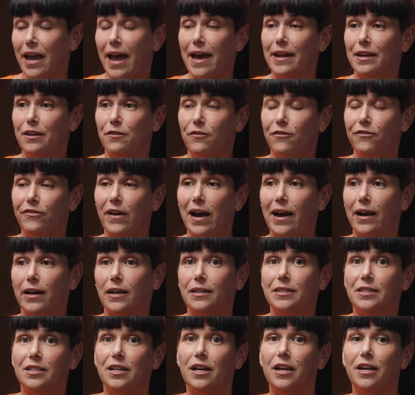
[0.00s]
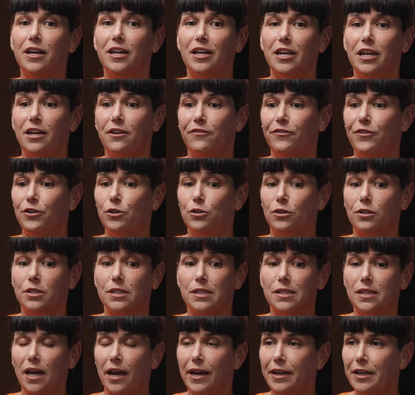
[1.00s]
Yeah. And in fact, if you're
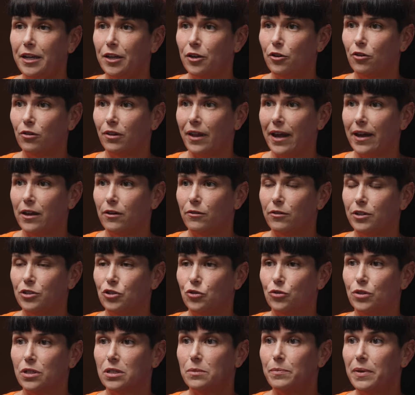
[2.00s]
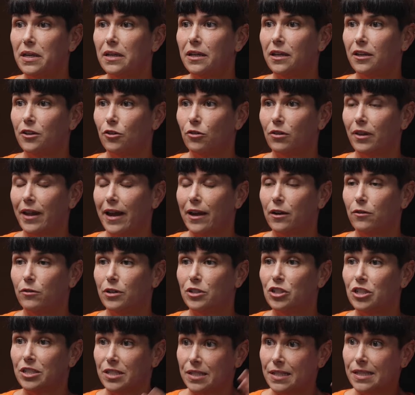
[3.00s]
signing your language or speaking your
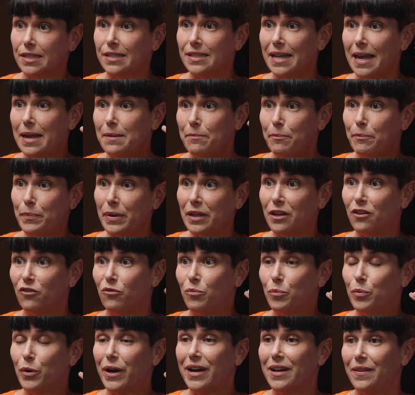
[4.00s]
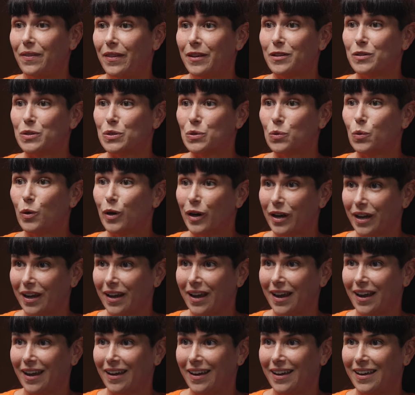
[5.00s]
language, it's the same bit of brain that's
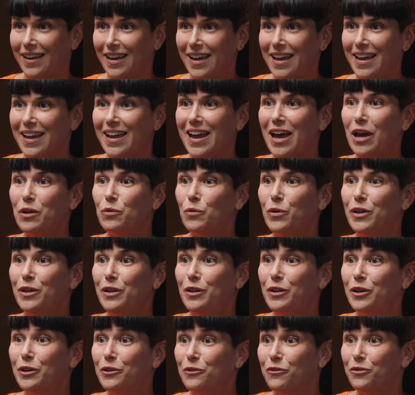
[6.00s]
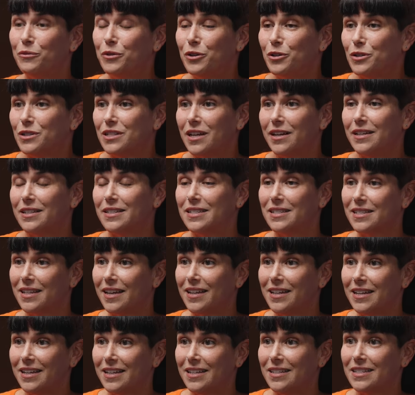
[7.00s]
working. And we know from neuroscience
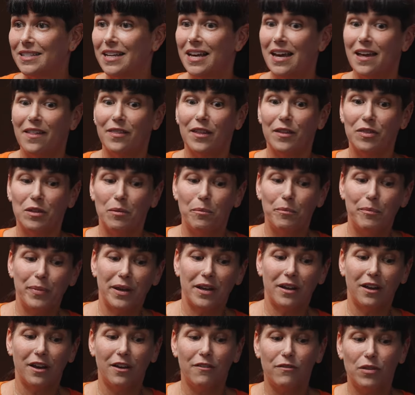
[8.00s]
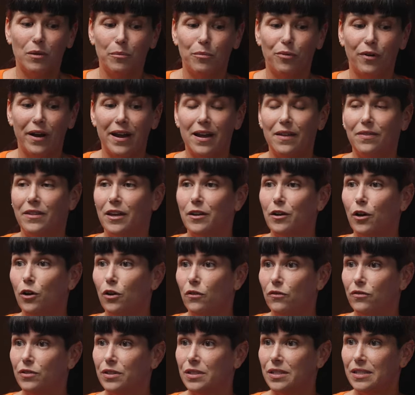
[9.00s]
studies that the bit of the brain that
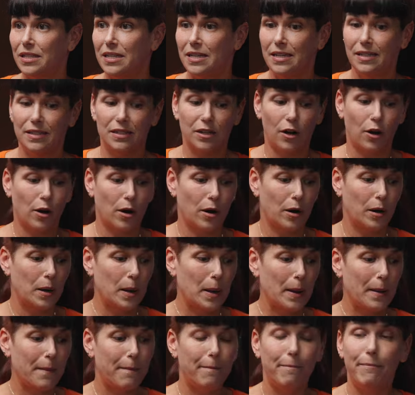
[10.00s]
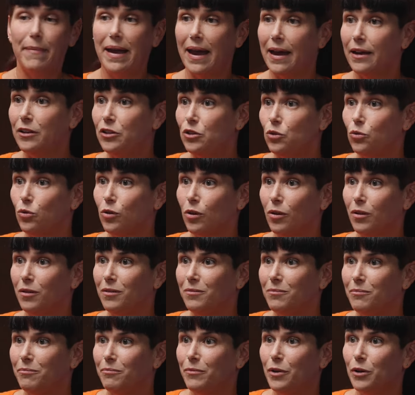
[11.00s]
oversees our
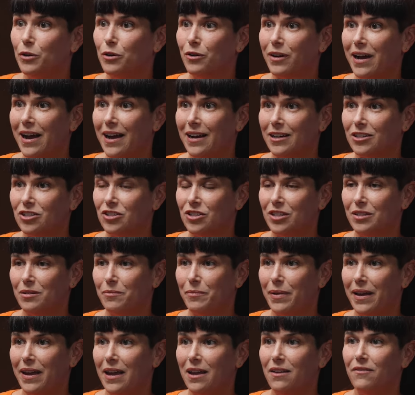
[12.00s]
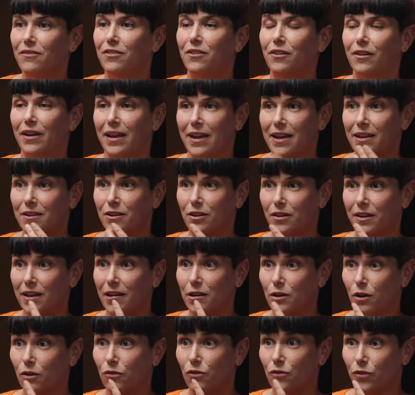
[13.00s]
manual motor action behavior and
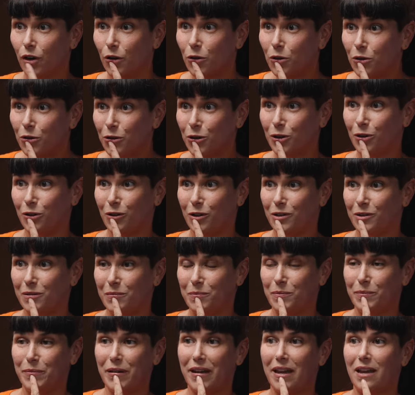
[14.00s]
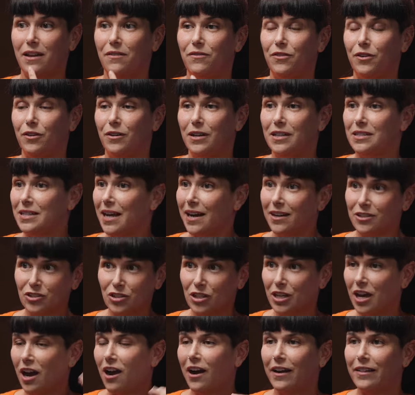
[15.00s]
our vocal behavior is
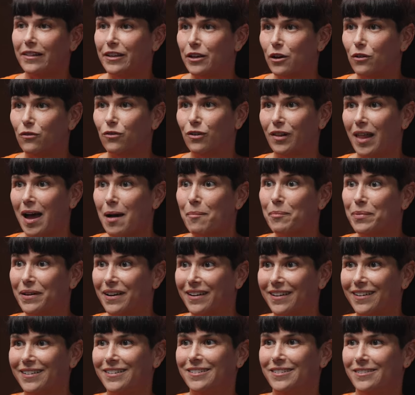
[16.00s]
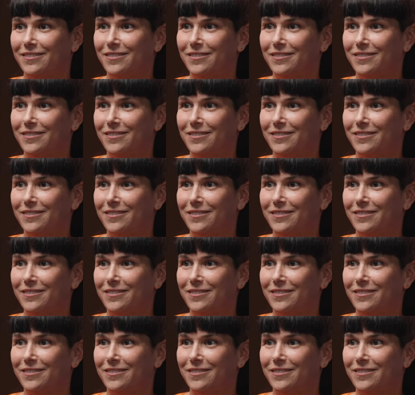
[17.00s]
actually highly overlapping.